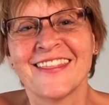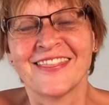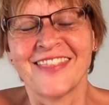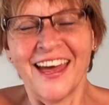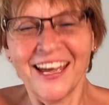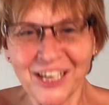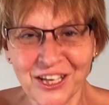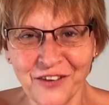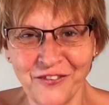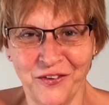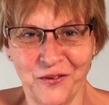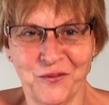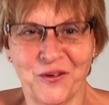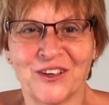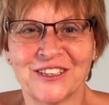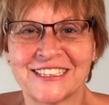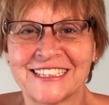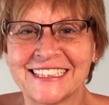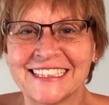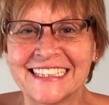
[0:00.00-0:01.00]
Thank you for
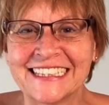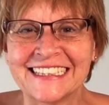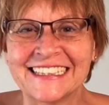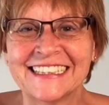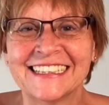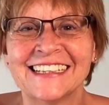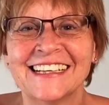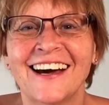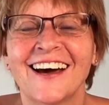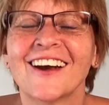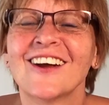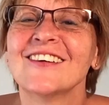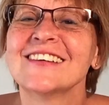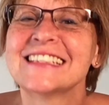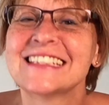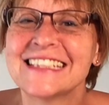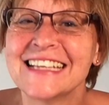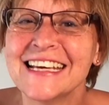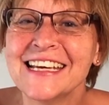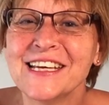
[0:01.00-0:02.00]
watching, and I'll
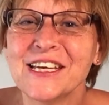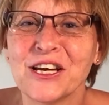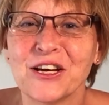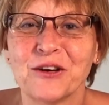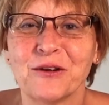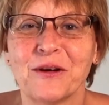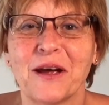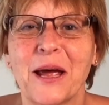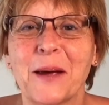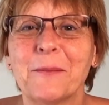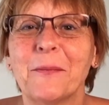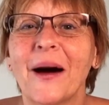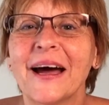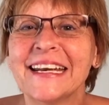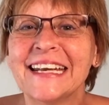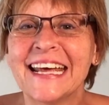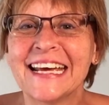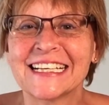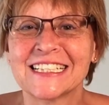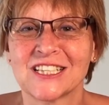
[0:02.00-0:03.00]
see you in my
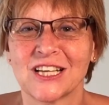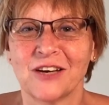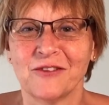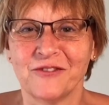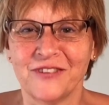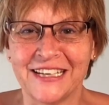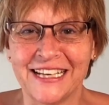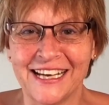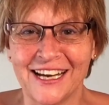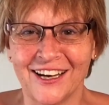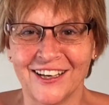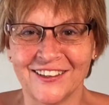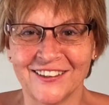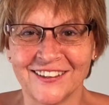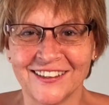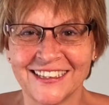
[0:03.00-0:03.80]
next video.